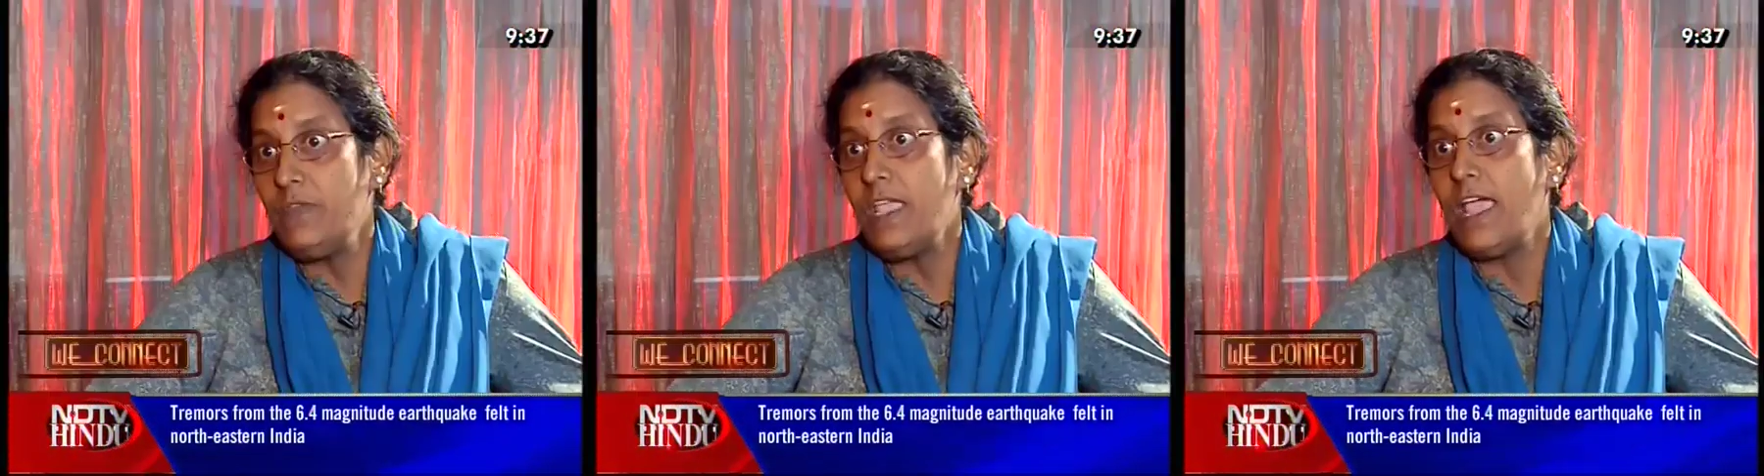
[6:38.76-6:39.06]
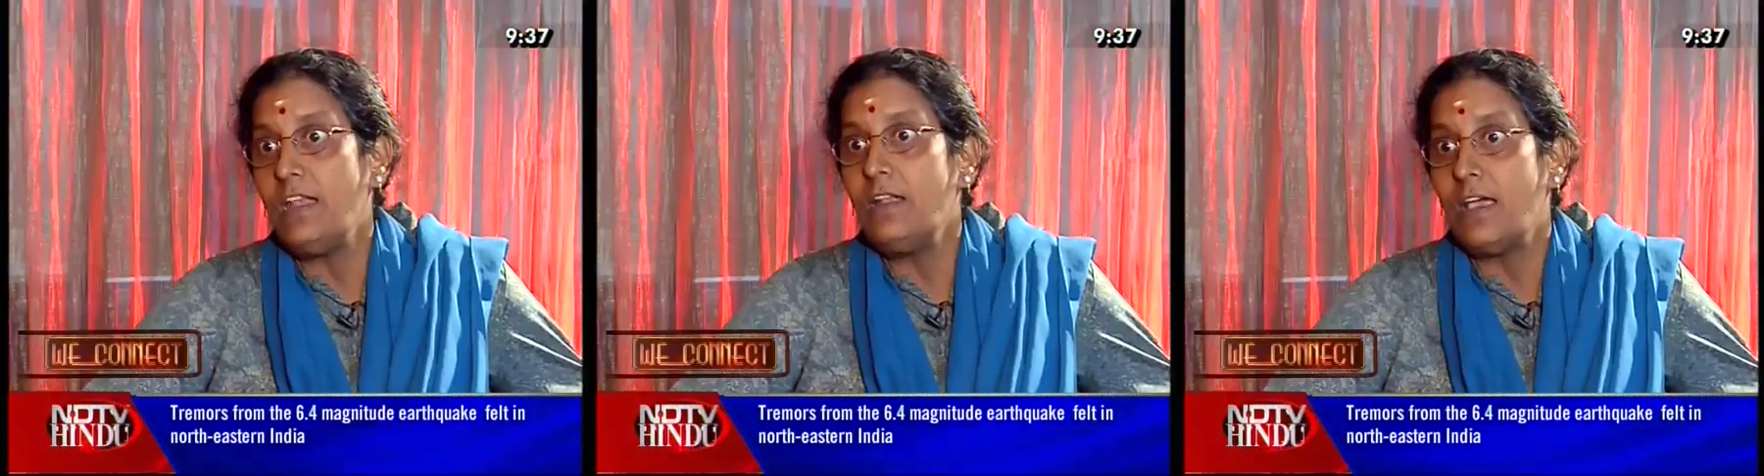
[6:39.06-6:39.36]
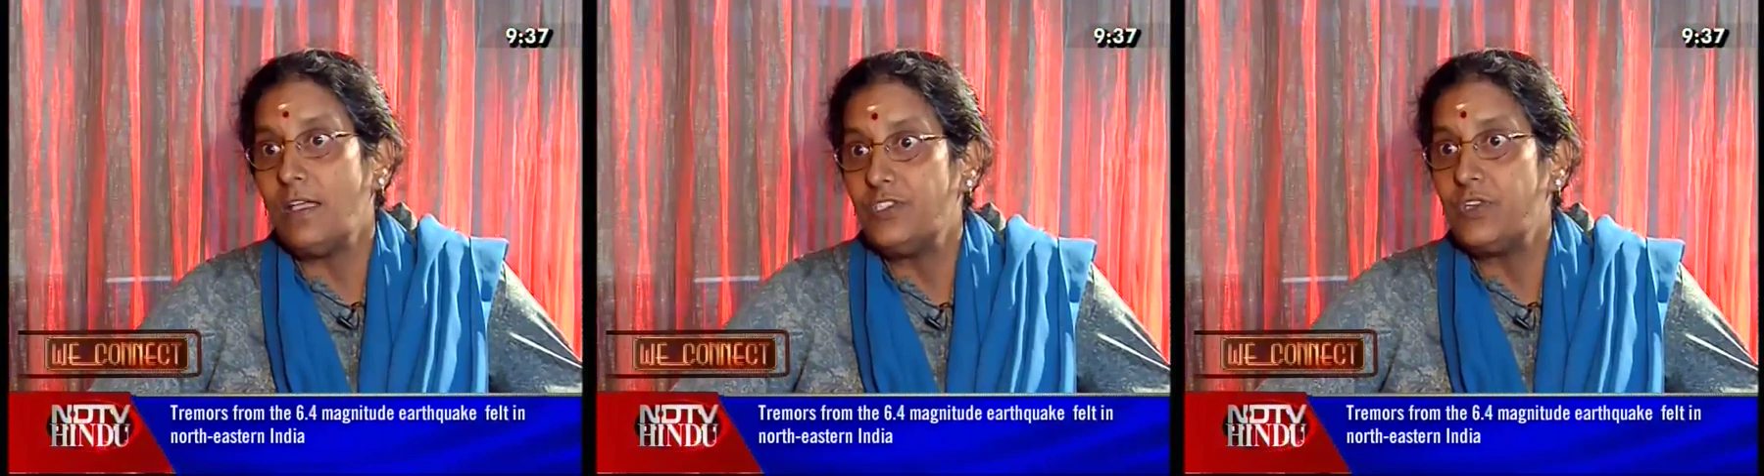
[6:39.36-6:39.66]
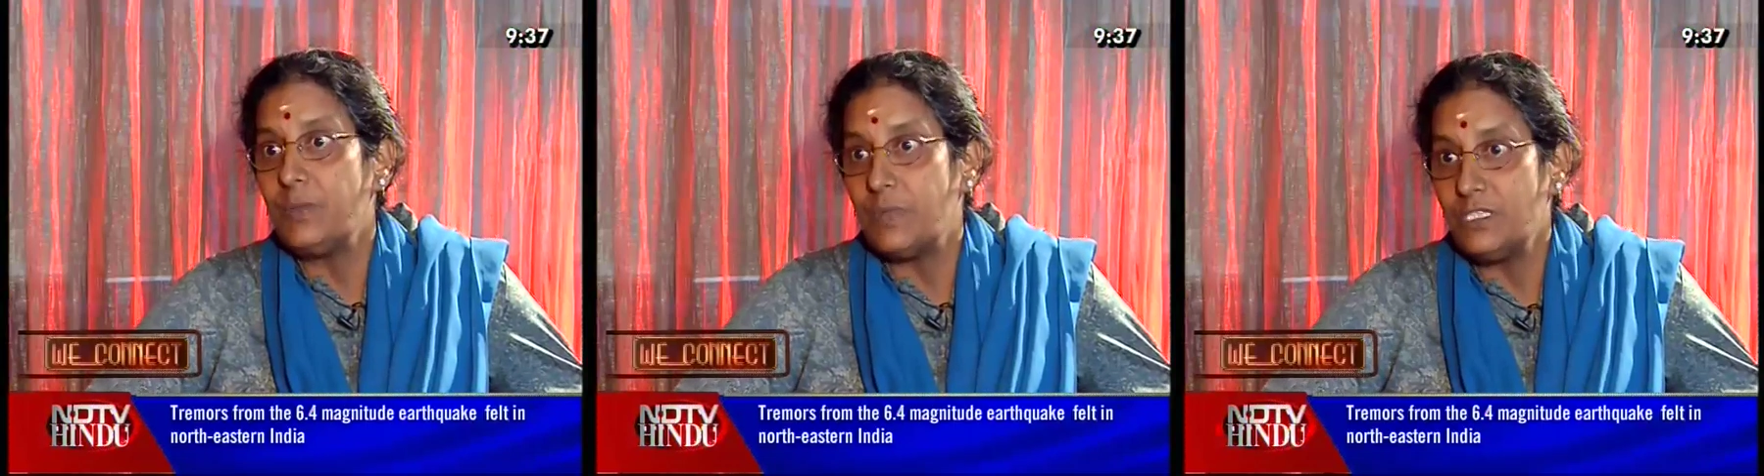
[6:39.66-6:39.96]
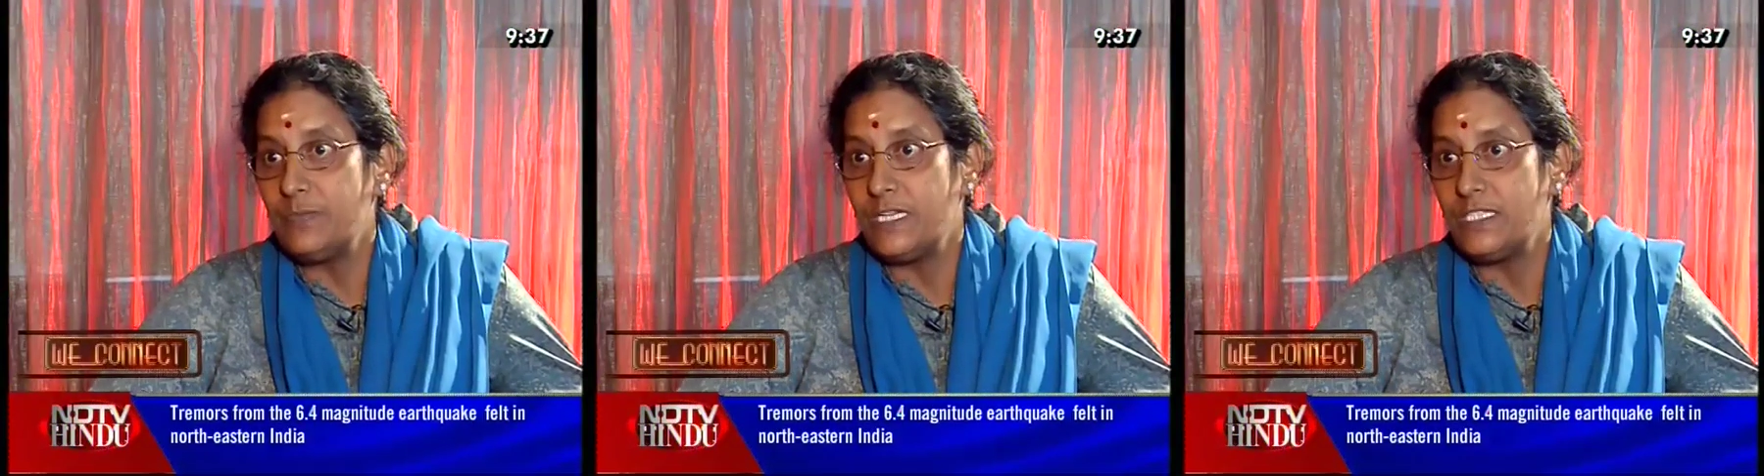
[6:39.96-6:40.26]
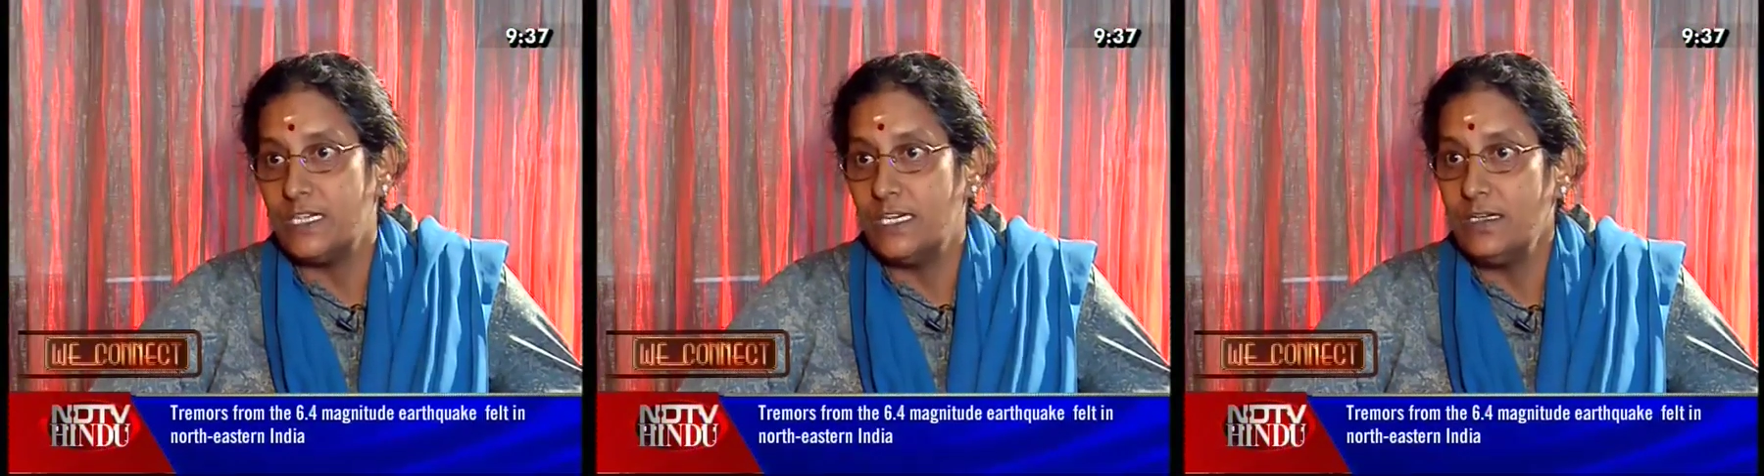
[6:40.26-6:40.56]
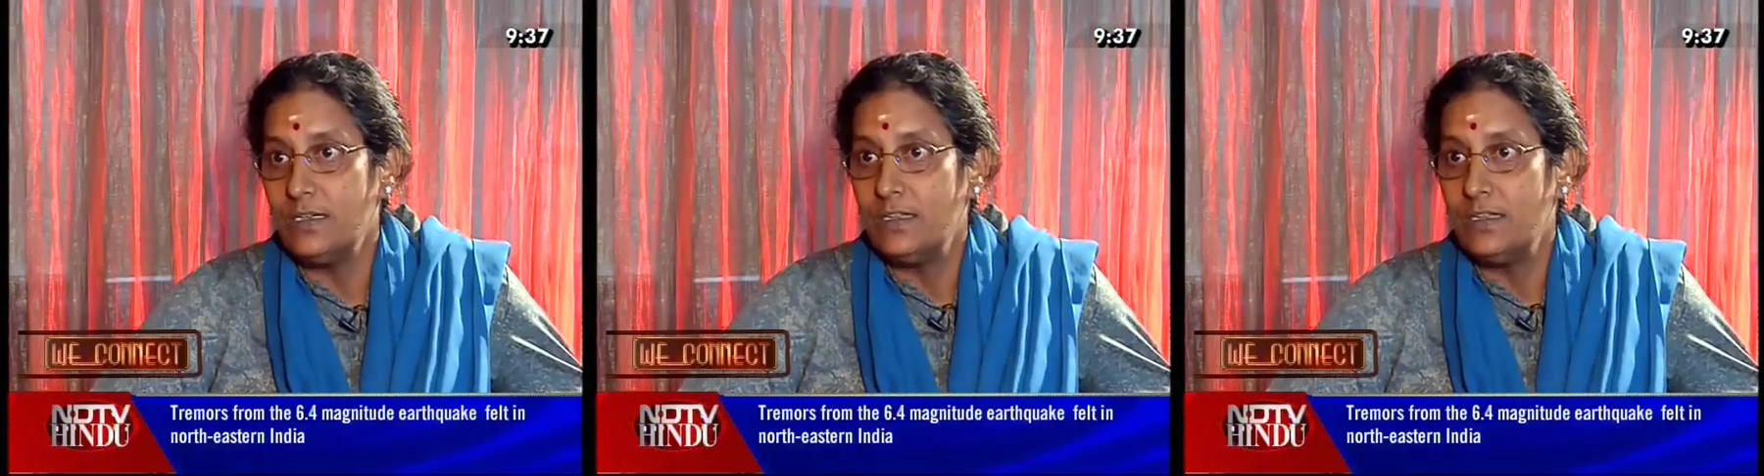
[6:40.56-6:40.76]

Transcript: we handled our injury much better